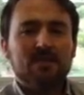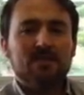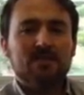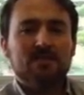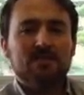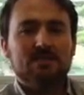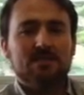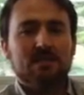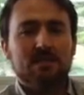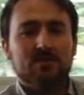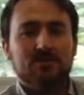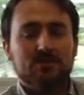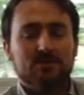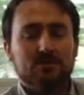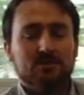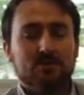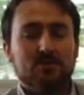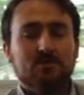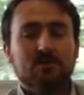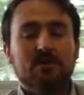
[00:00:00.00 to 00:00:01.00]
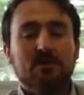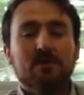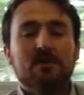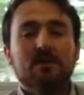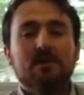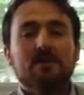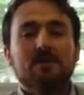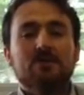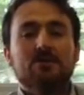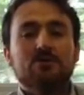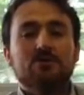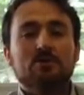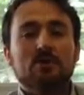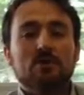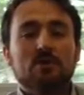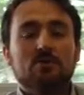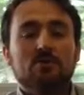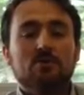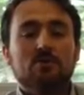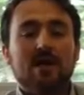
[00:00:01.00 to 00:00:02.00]
discussion group.
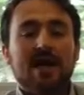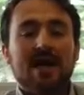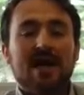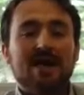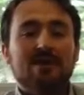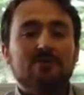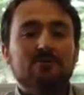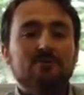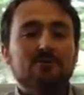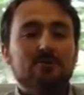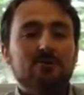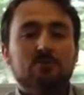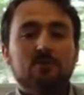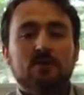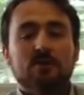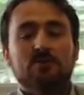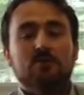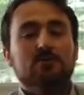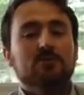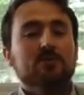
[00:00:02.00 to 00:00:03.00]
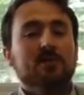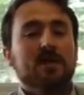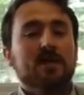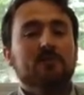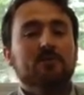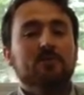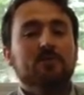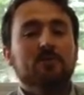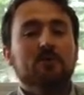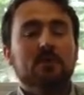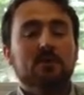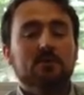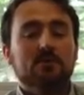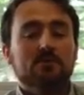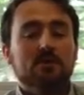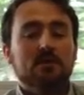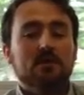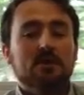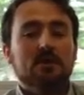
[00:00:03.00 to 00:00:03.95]
So how does one do that? Well,